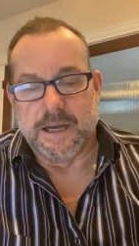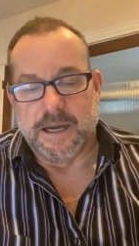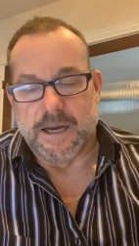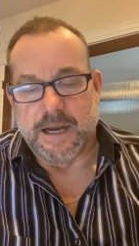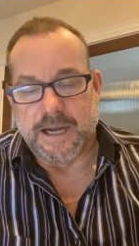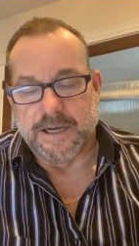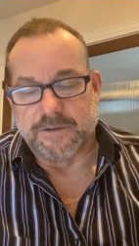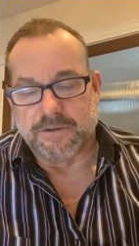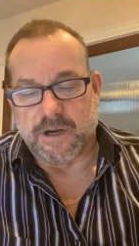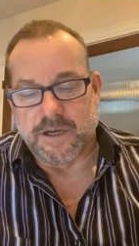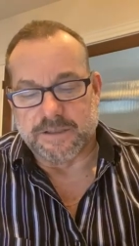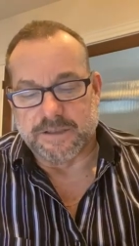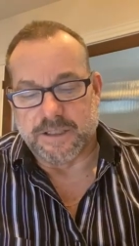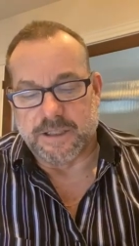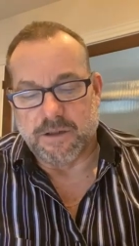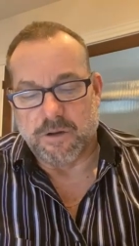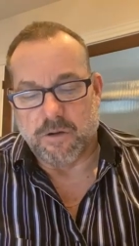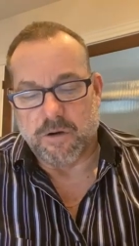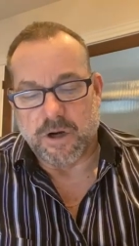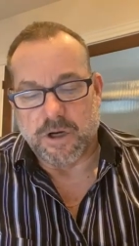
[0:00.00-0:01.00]
uh,
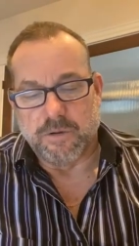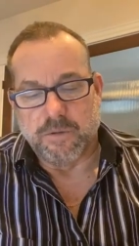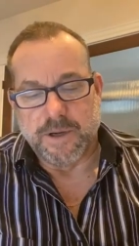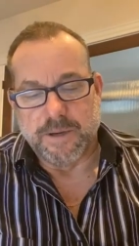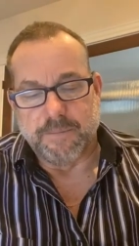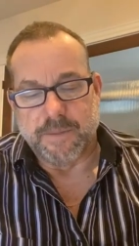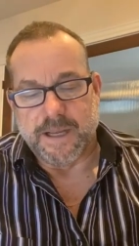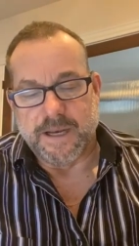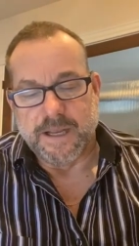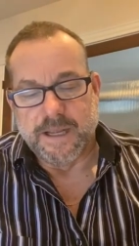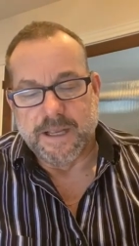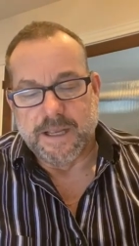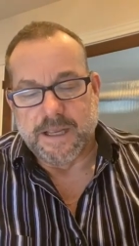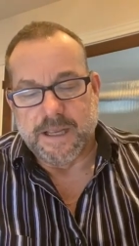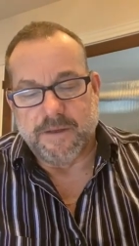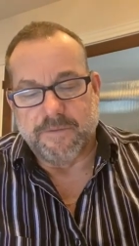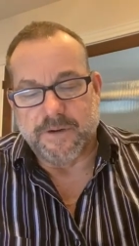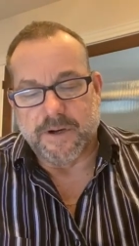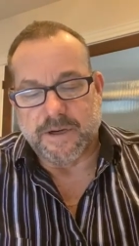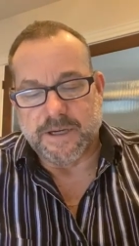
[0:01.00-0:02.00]
hydroxychloroquine. But
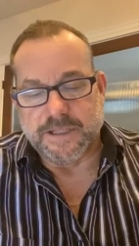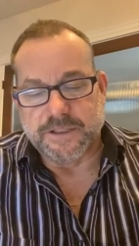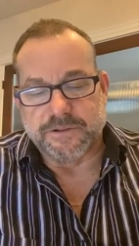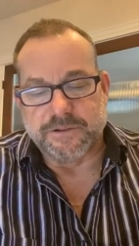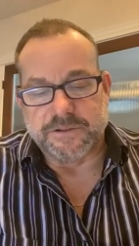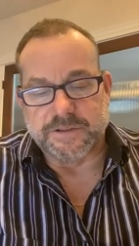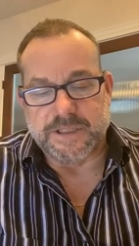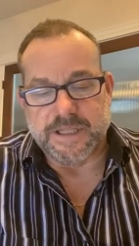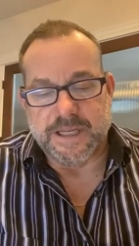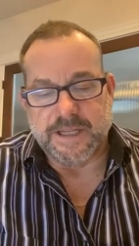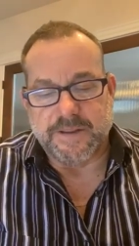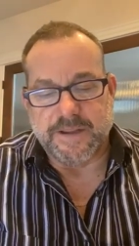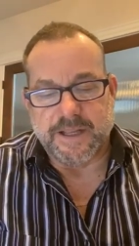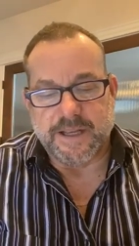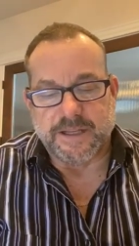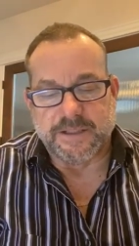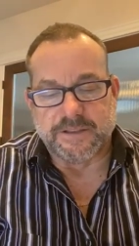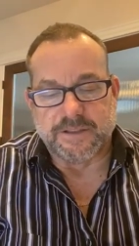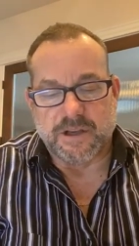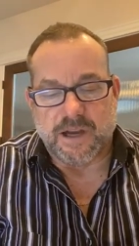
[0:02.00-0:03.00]
if you're interested in
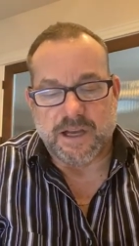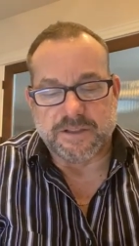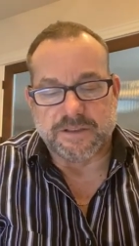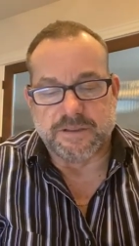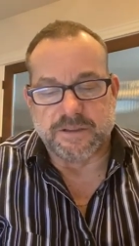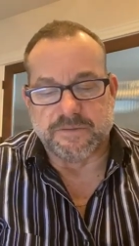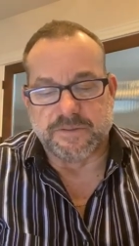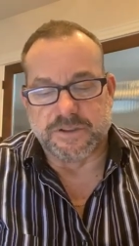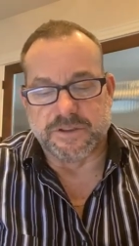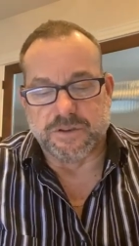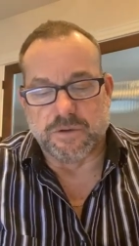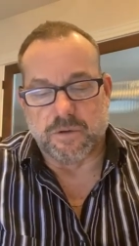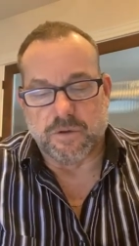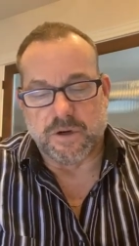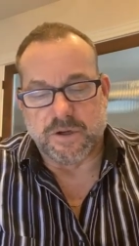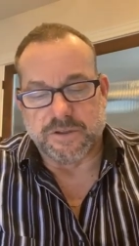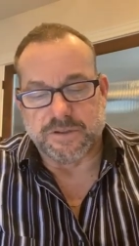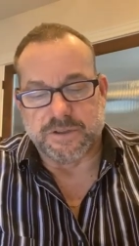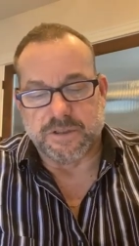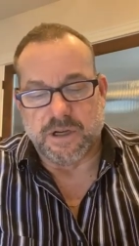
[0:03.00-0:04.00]
the exhaustive
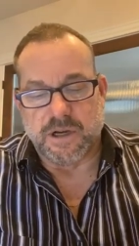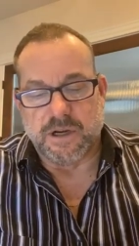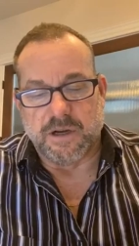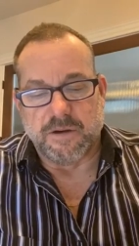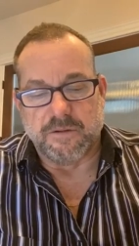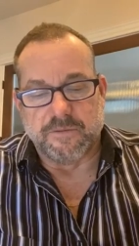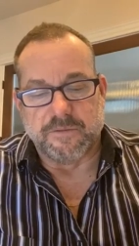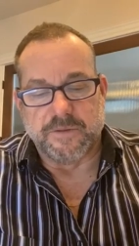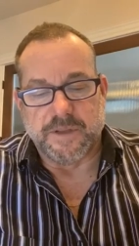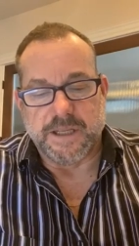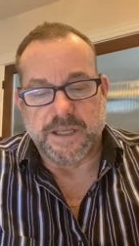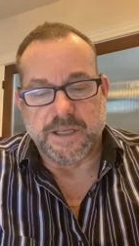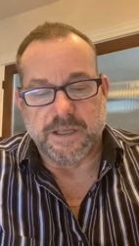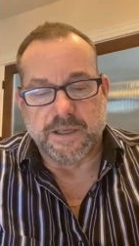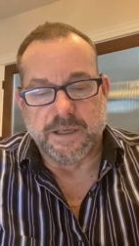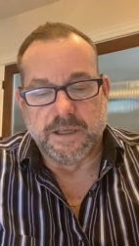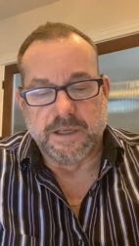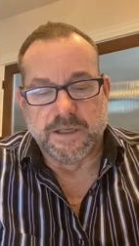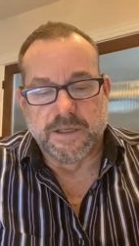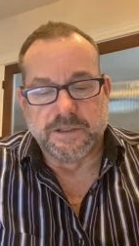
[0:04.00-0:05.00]
source of
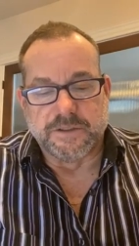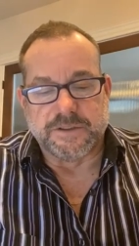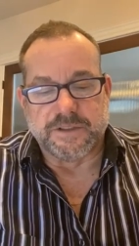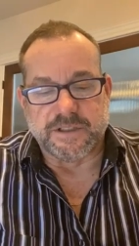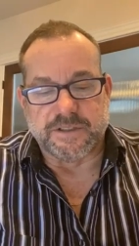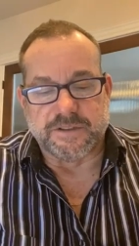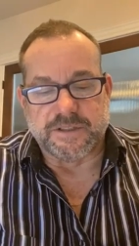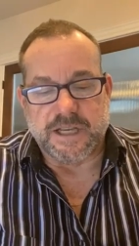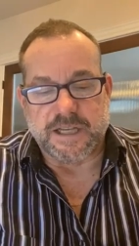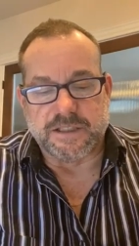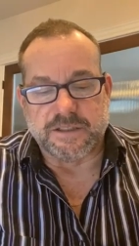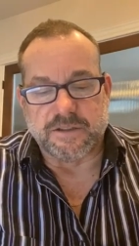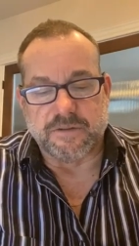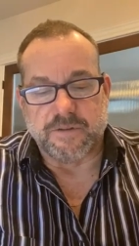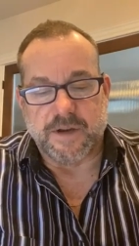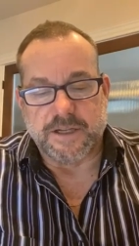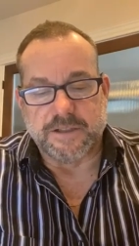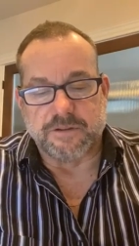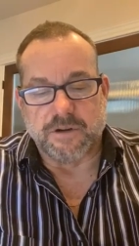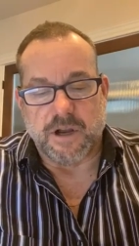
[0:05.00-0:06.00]
the success
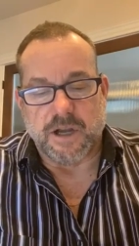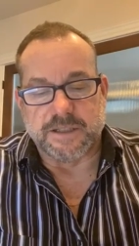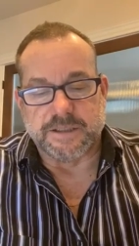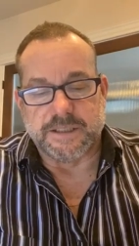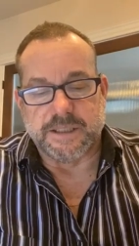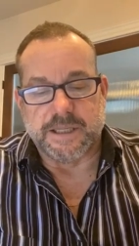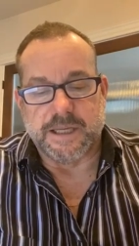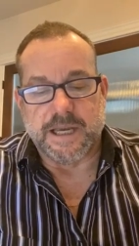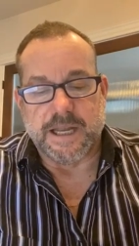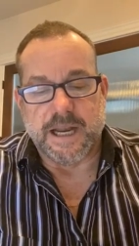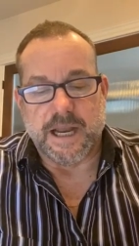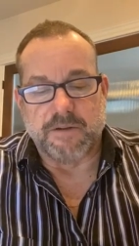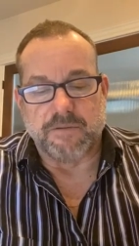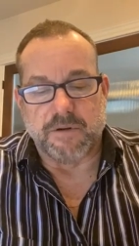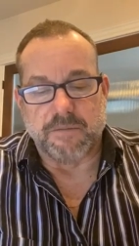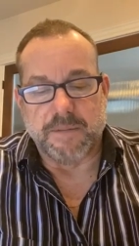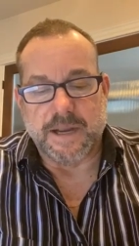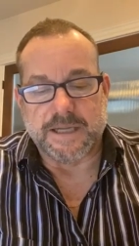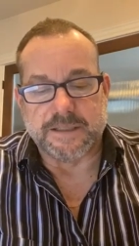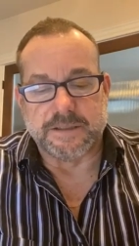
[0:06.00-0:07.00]
of hydroxy and
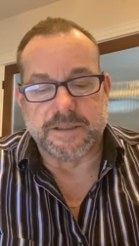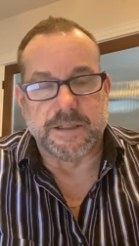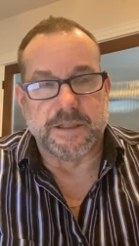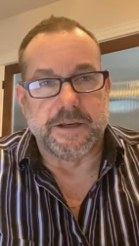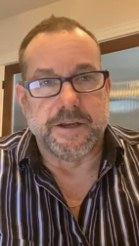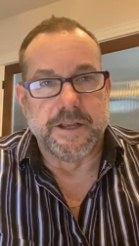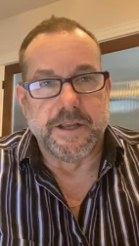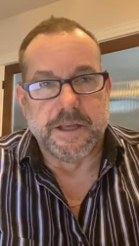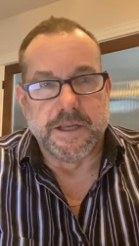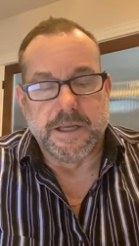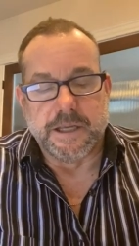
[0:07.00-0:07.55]
ivermectin,